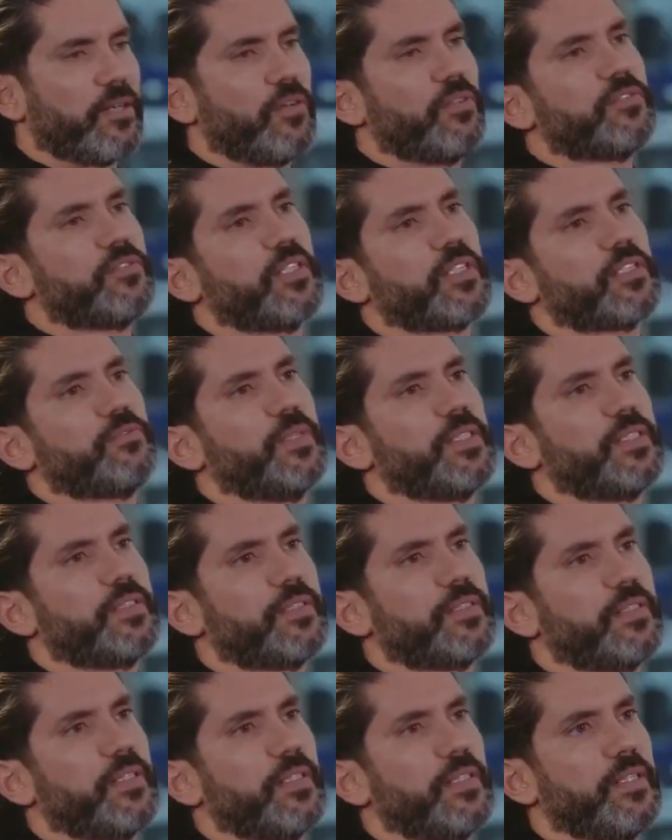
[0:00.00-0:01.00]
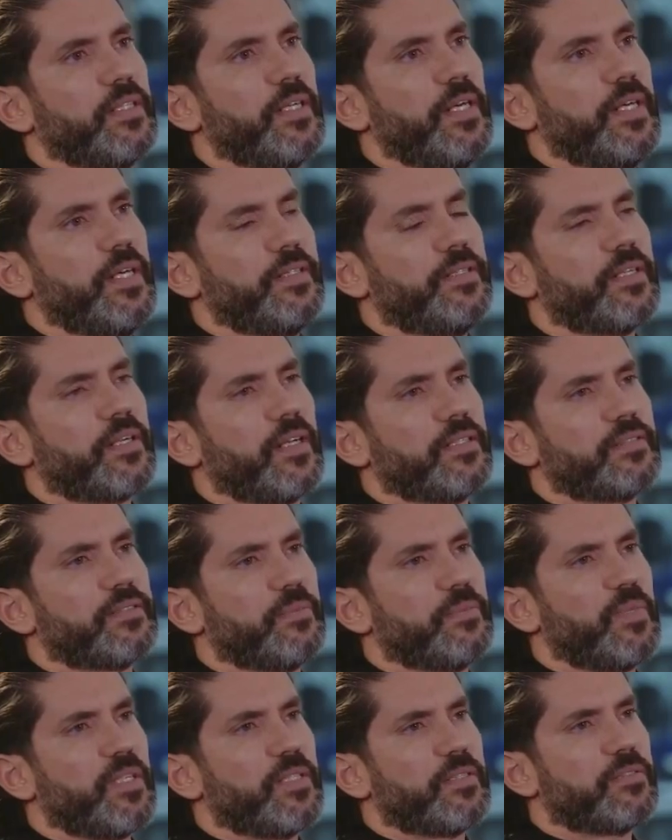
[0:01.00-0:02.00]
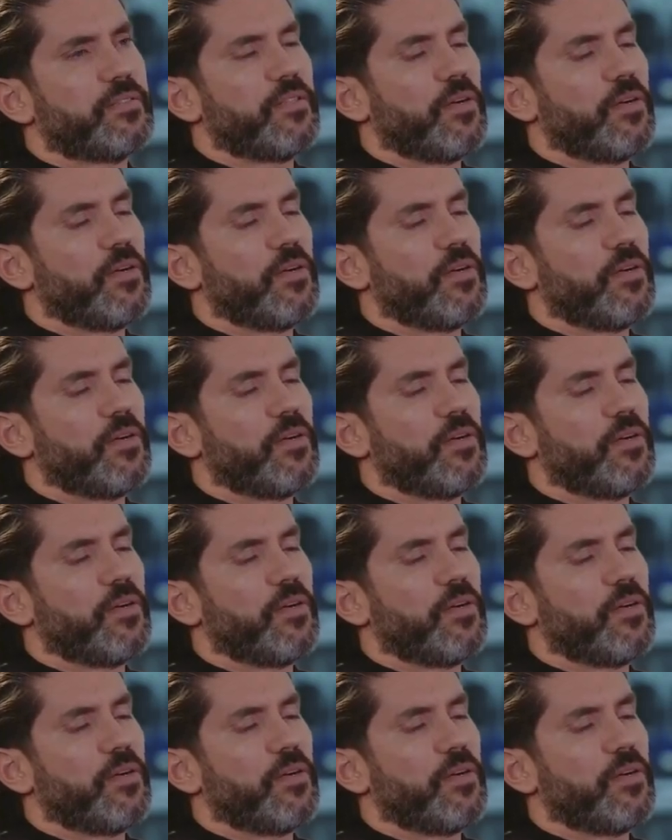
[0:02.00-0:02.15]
contracts with their customers.